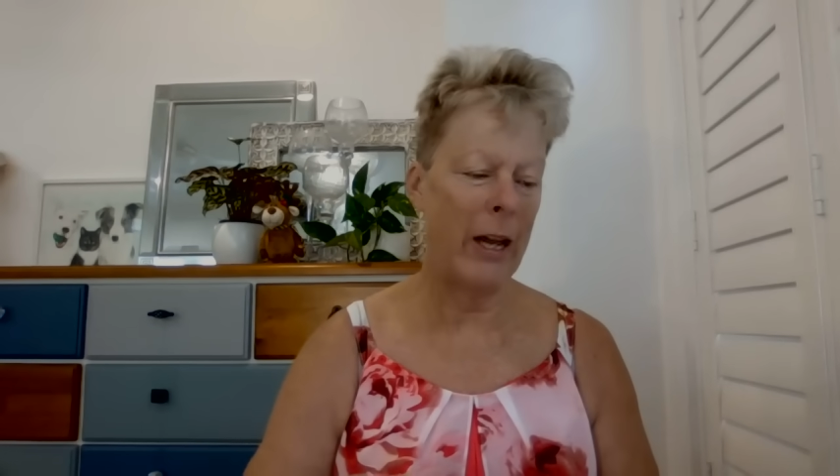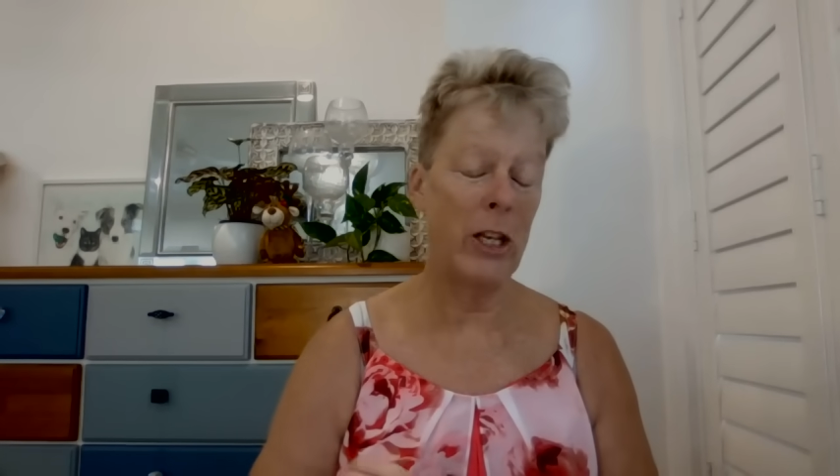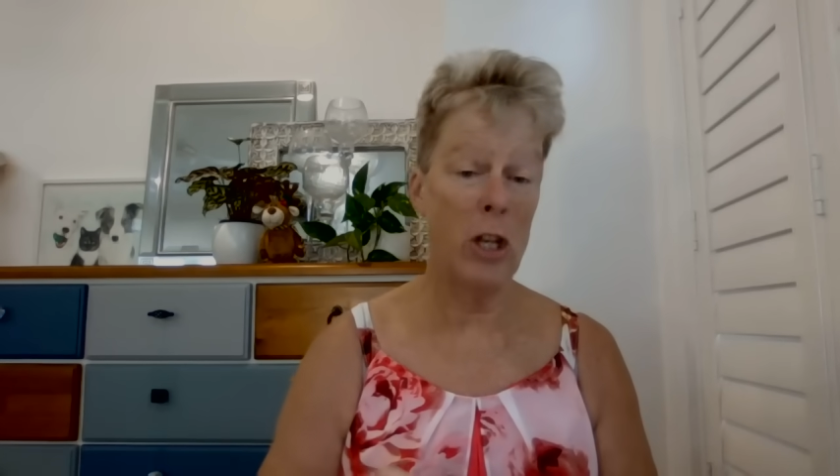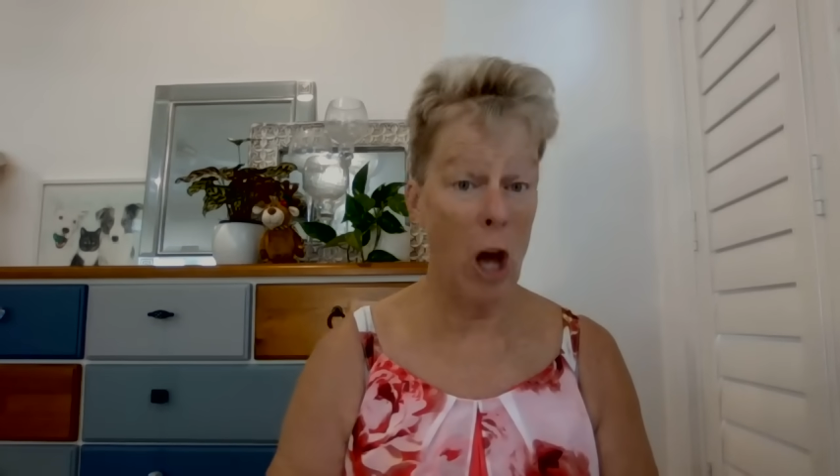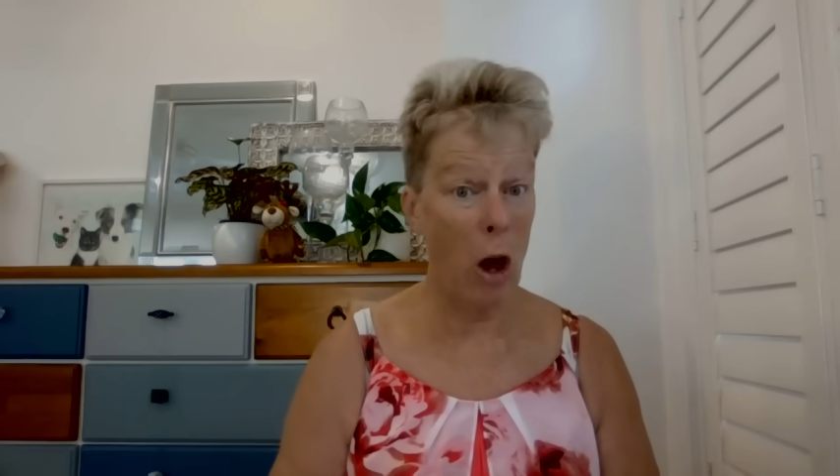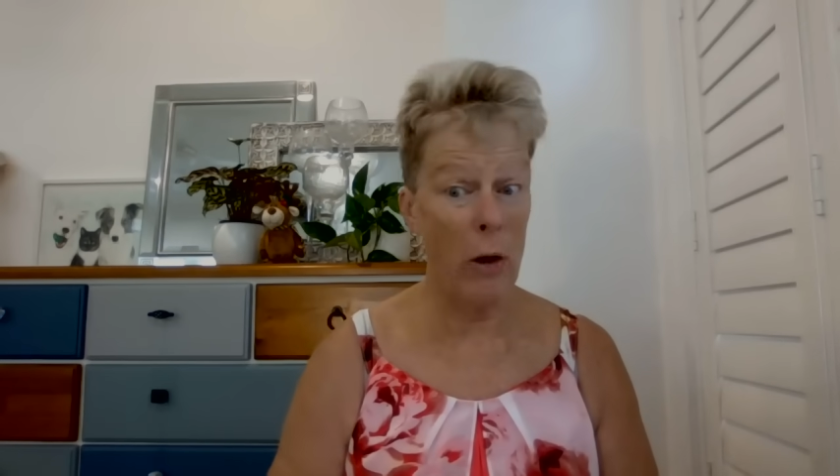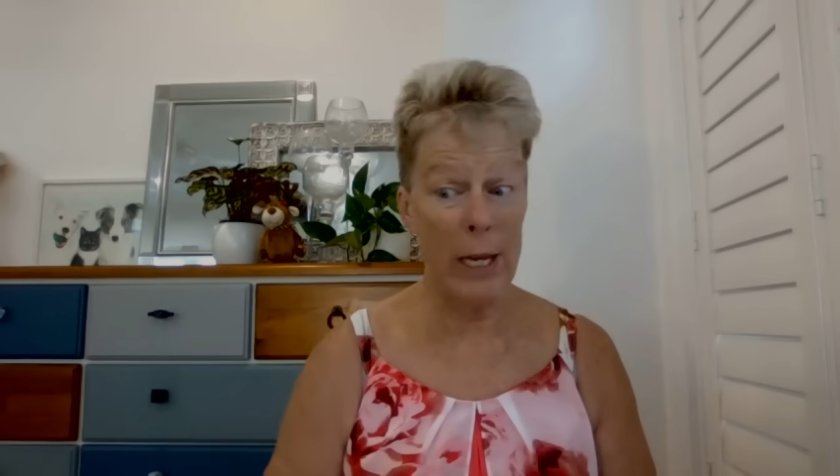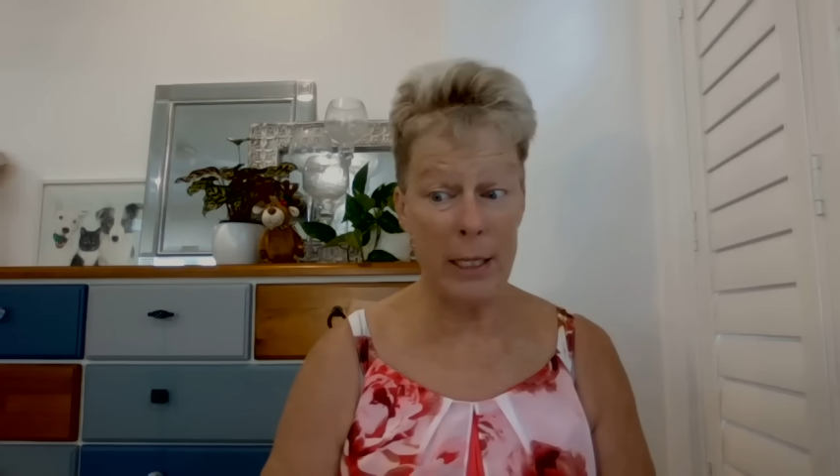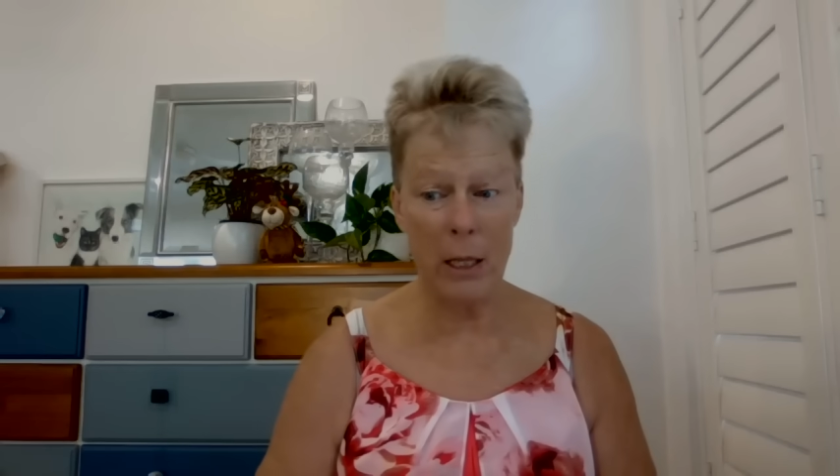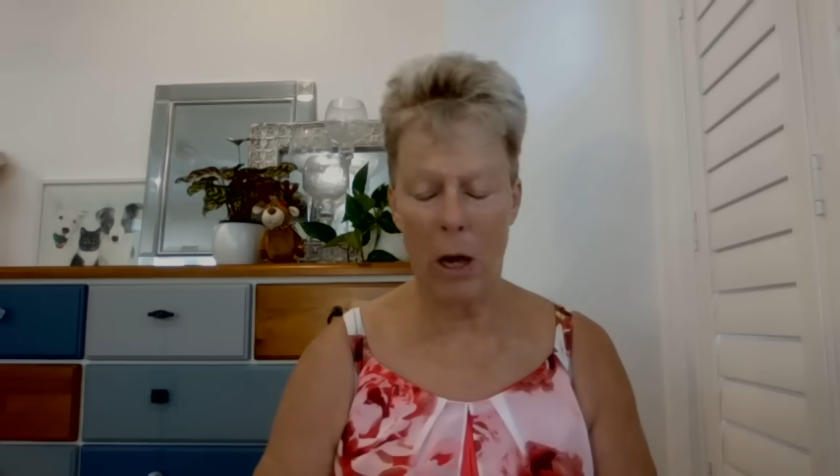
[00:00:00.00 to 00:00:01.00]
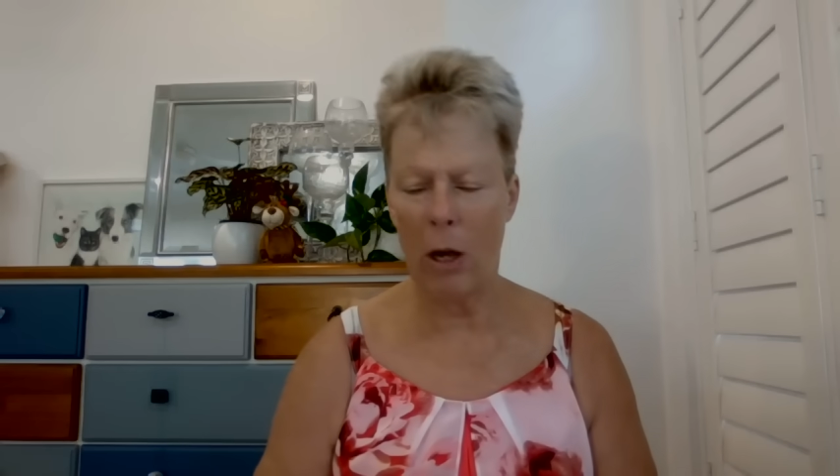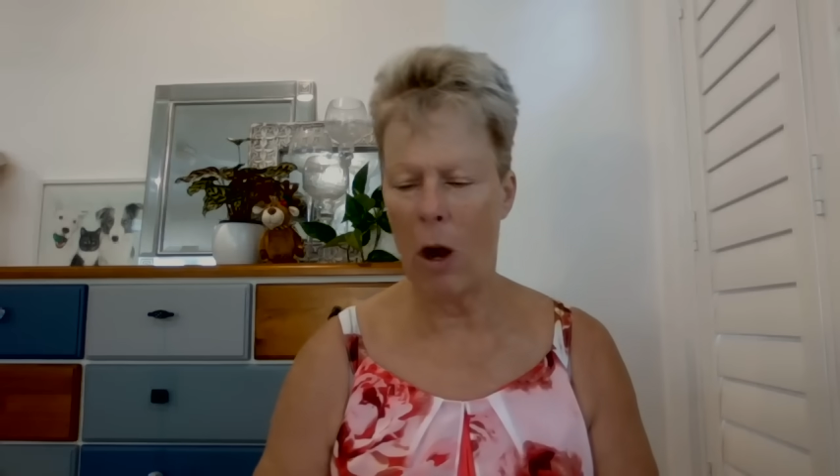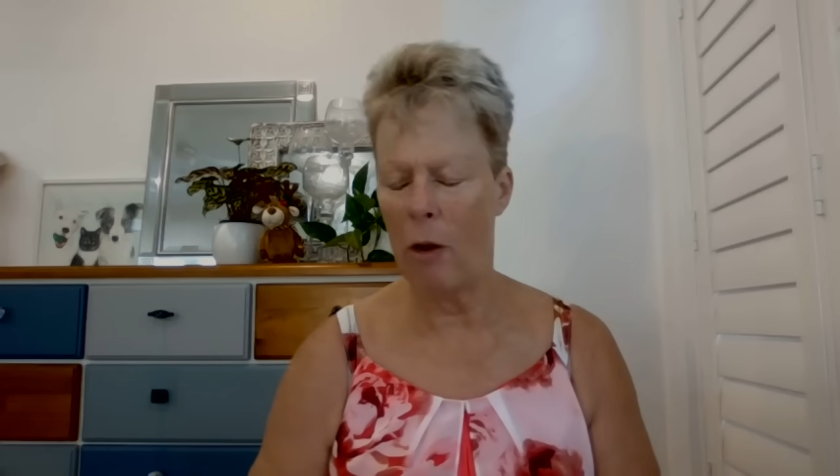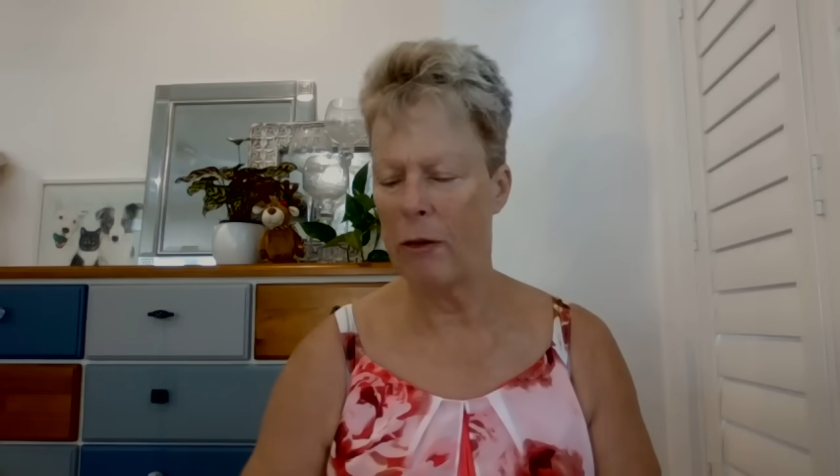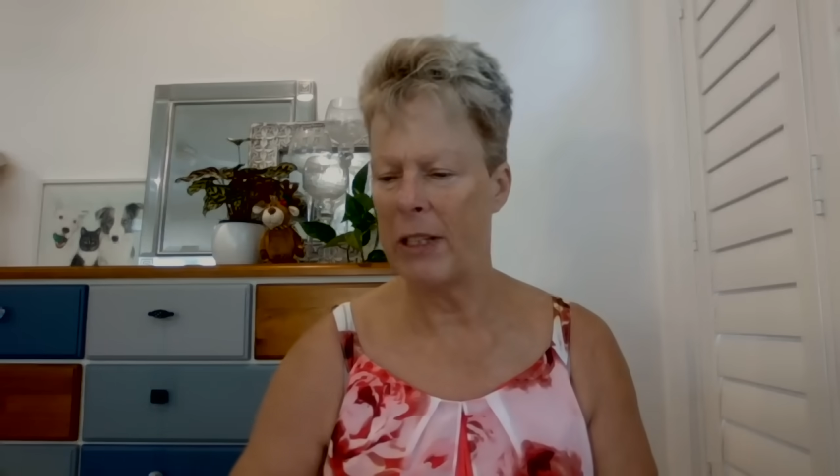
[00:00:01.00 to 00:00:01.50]
I know he's
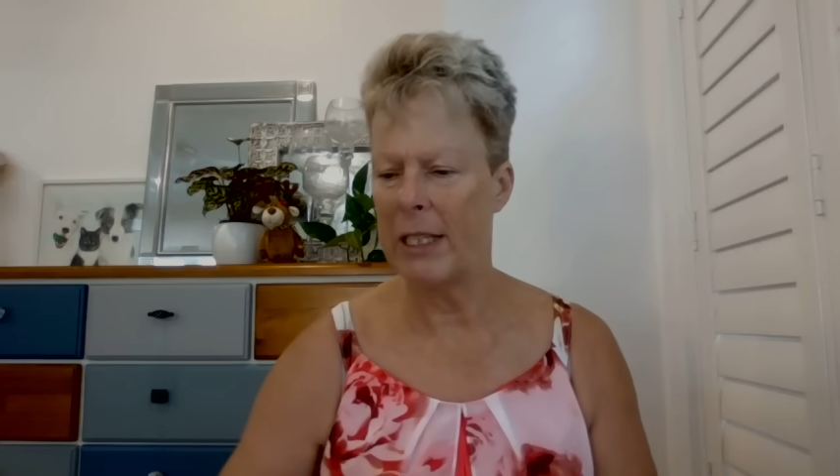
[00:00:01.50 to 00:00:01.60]
going off